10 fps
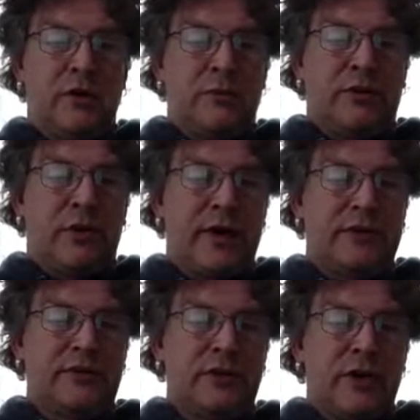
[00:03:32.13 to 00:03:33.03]

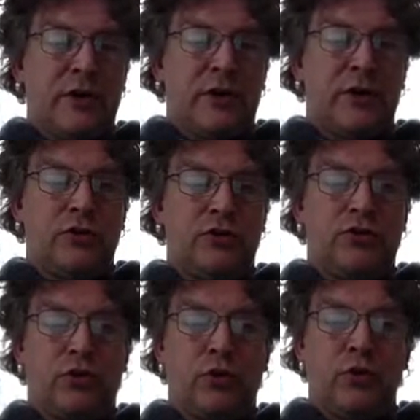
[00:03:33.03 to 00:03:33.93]
press
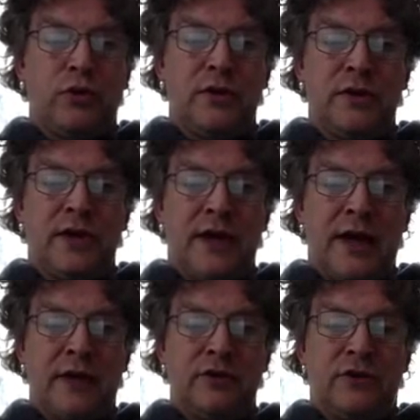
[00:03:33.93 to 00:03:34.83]
Control
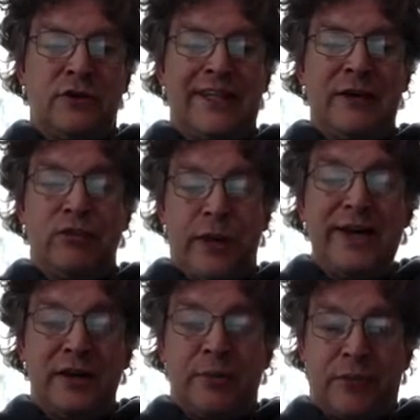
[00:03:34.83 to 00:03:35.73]
Alt, or get
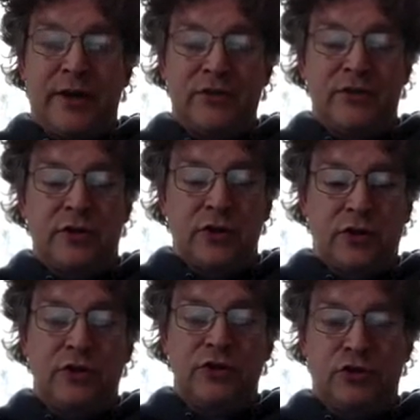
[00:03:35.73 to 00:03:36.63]
ready to press
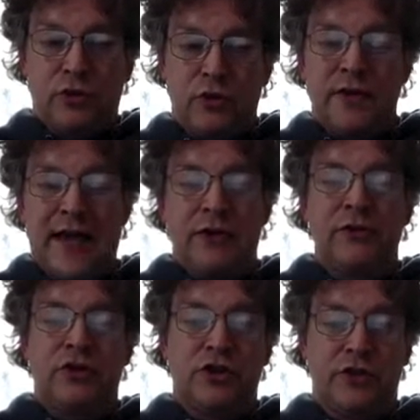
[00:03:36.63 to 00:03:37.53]
Control
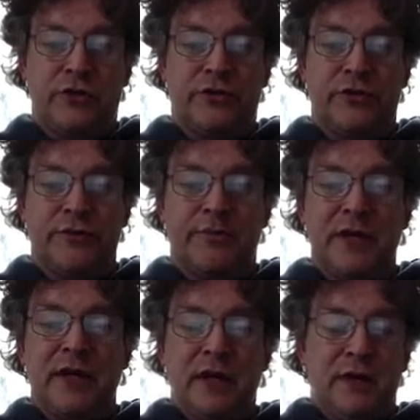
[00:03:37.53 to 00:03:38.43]
Alt Shift.
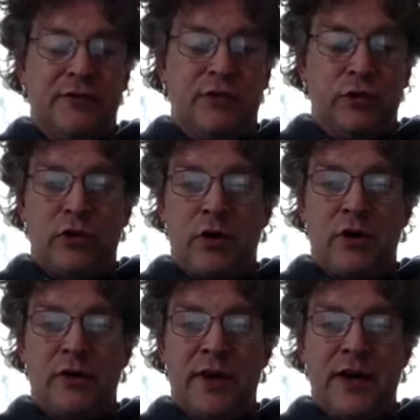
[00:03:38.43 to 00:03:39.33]
If you're
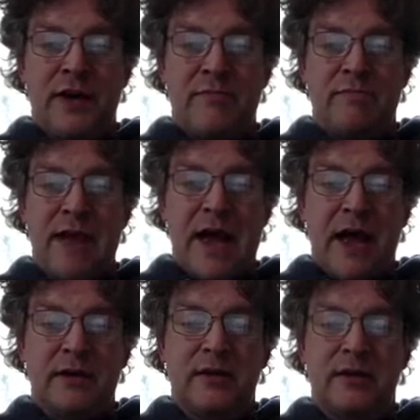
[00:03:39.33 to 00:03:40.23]
on a
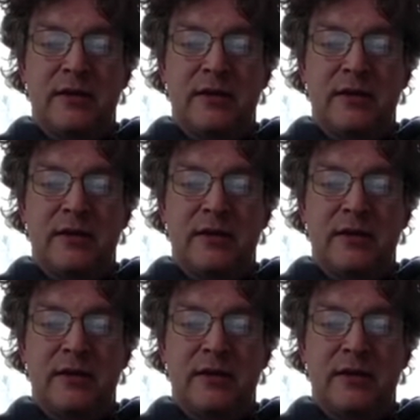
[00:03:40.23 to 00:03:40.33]
Mac,